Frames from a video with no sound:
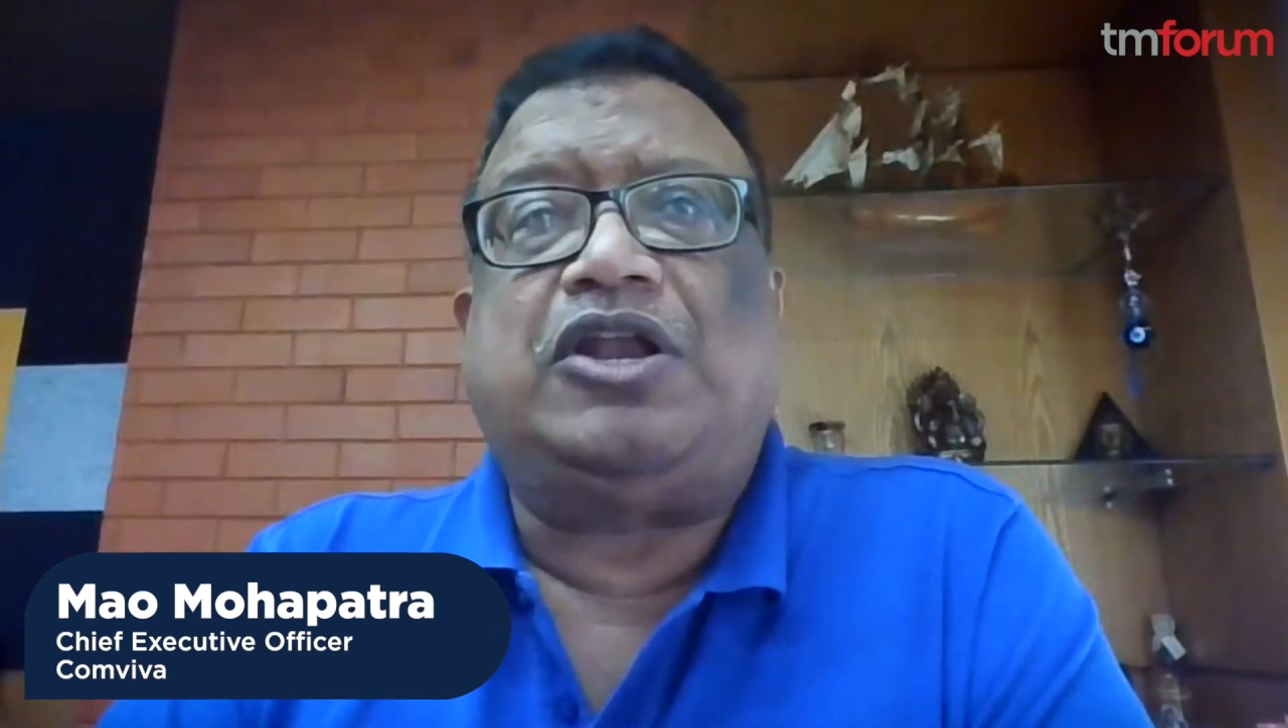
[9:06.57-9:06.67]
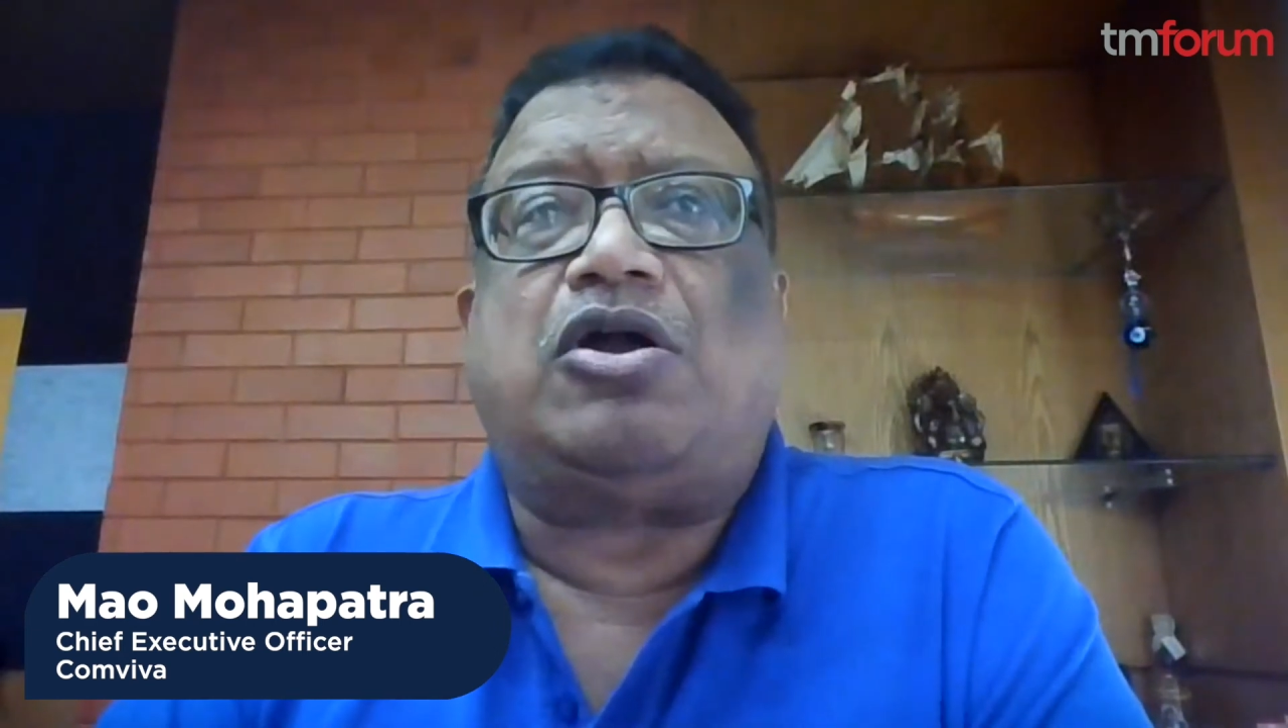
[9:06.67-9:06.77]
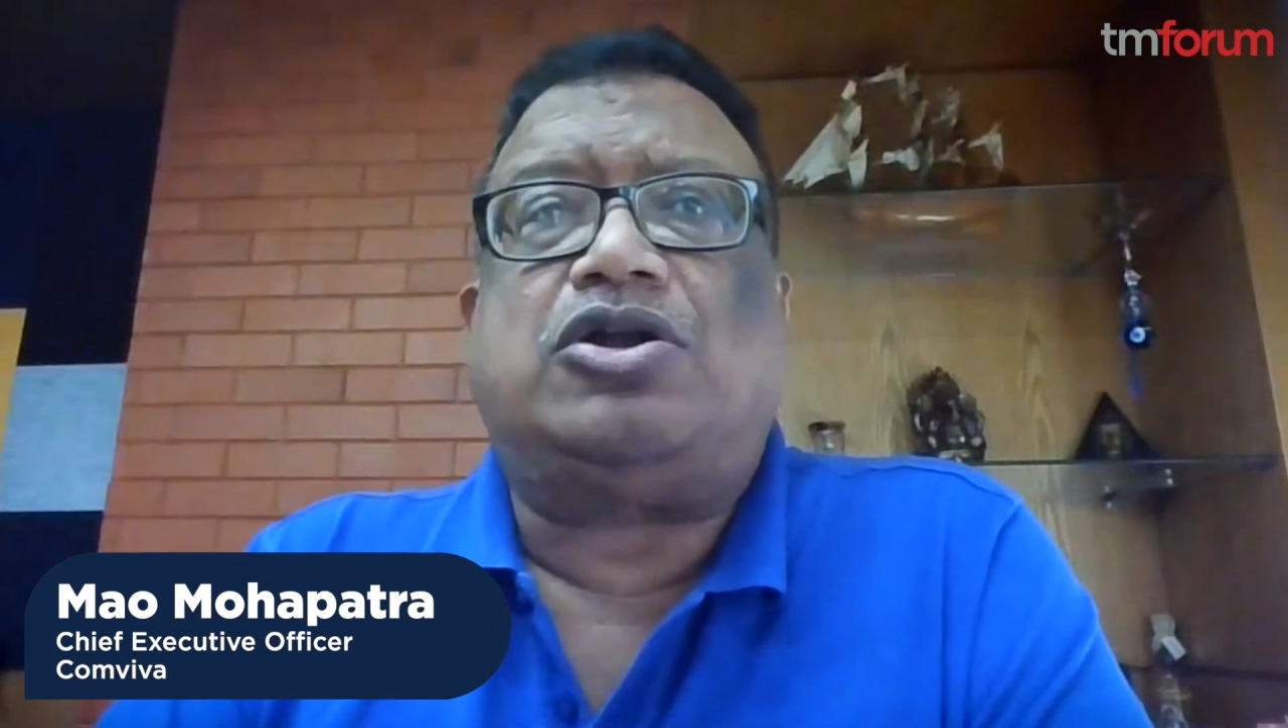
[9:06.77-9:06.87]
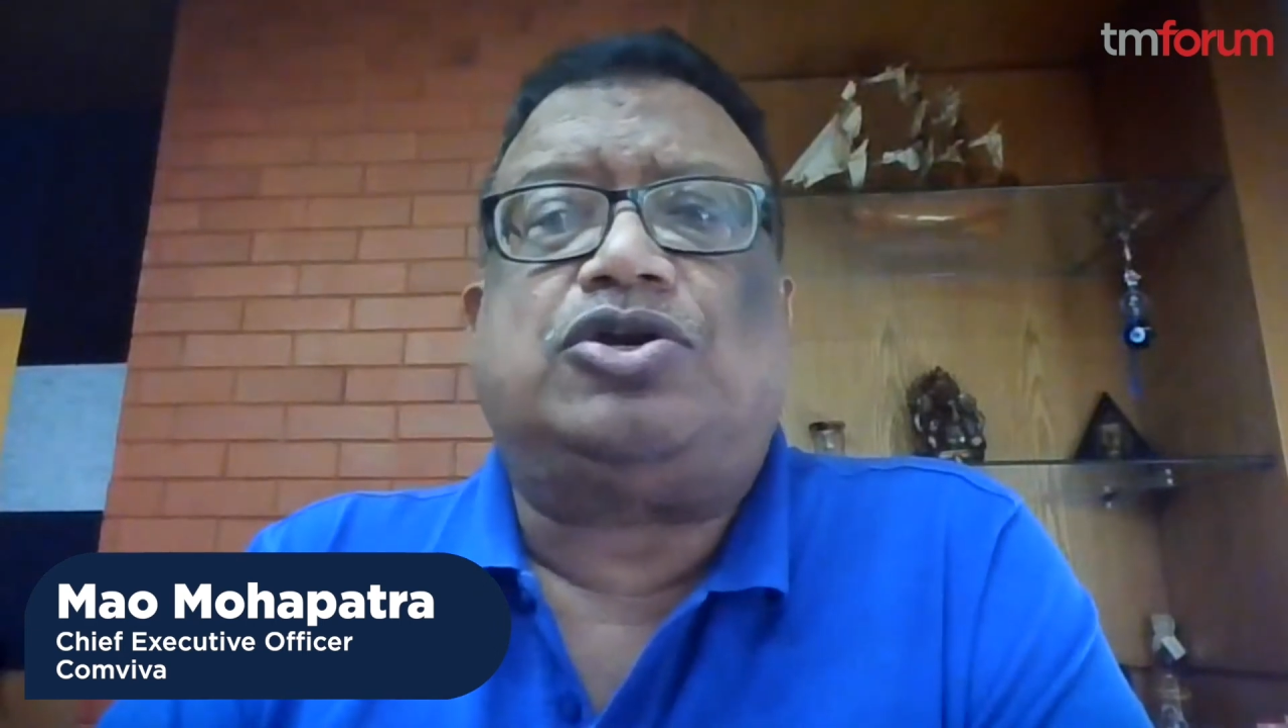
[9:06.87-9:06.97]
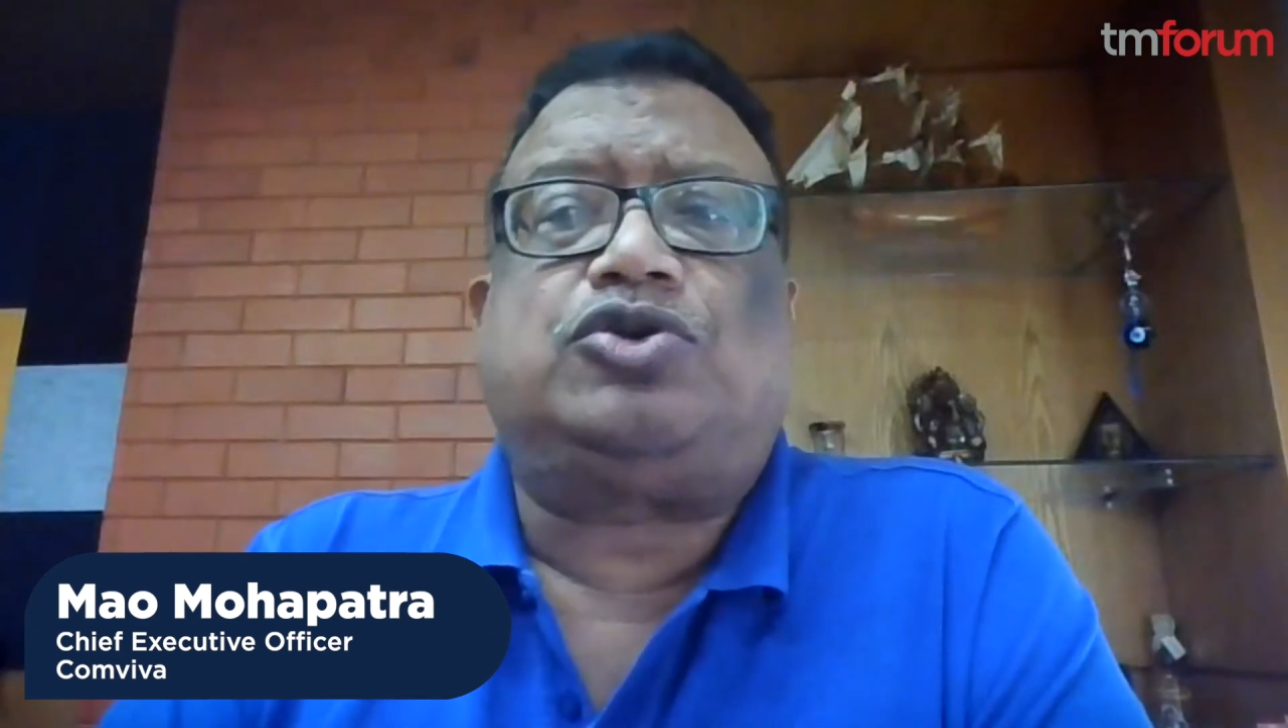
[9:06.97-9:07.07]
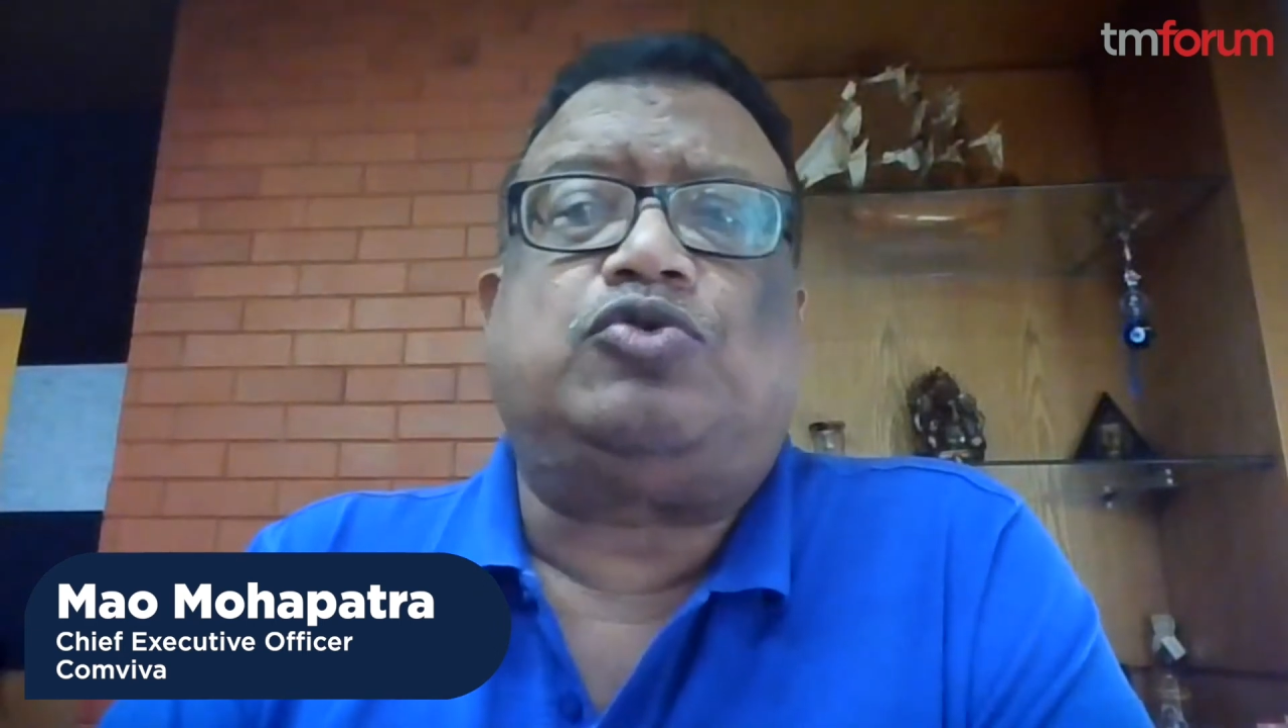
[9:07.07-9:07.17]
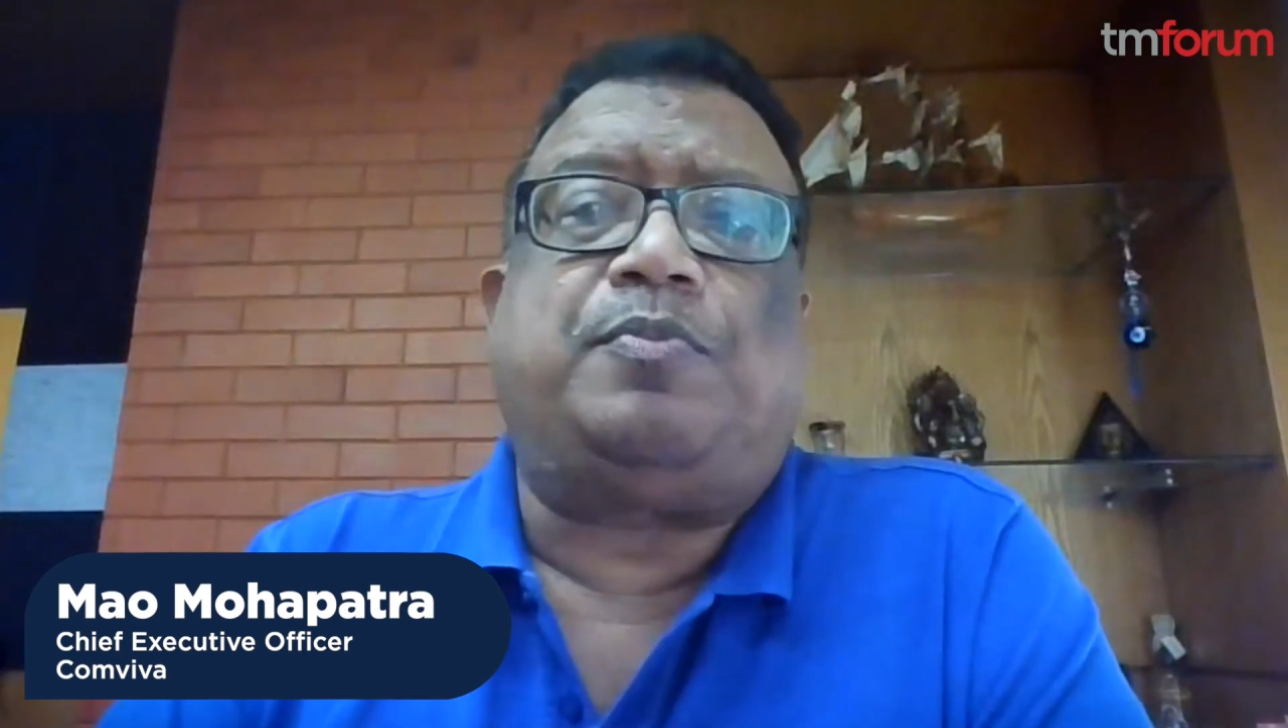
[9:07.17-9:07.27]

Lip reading: order to